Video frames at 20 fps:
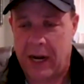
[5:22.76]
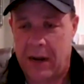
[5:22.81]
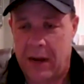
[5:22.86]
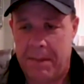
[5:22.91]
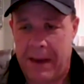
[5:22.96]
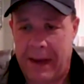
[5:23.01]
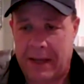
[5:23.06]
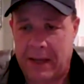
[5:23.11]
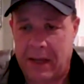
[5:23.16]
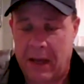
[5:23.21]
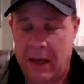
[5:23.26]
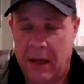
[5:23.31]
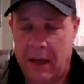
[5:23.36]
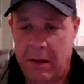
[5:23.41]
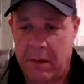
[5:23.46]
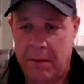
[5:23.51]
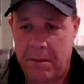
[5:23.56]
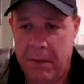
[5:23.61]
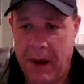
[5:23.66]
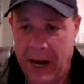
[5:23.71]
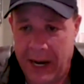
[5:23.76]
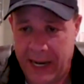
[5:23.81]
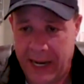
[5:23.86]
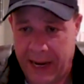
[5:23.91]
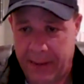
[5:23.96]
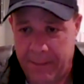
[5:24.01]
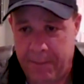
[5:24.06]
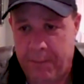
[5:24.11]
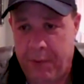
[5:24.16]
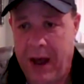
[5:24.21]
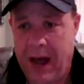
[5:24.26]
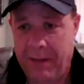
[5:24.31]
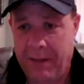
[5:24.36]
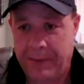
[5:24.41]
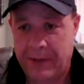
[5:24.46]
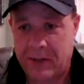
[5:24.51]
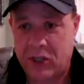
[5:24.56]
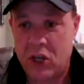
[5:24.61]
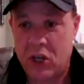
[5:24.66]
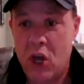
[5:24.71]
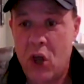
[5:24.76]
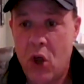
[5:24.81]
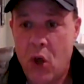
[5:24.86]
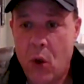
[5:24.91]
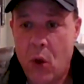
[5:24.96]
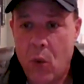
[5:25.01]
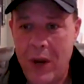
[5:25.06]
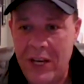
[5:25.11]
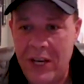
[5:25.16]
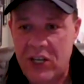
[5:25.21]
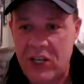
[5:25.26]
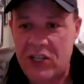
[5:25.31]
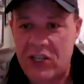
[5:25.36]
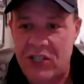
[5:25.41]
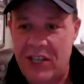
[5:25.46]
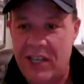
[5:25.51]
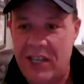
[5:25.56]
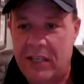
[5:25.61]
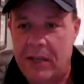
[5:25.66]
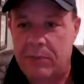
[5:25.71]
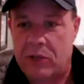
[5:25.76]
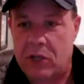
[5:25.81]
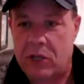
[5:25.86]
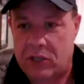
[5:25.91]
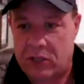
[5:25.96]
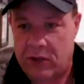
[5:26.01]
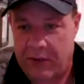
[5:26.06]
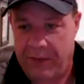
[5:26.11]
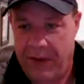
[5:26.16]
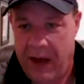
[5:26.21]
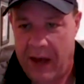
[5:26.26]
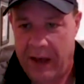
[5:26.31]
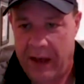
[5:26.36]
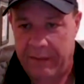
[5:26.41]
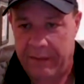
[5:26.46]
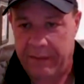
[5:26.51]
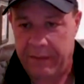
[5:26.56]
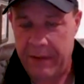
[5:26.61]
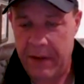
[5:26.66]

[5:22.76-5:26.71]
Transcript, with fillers: going to make uh, money and profits. Mm-hmm. We just need them to survive.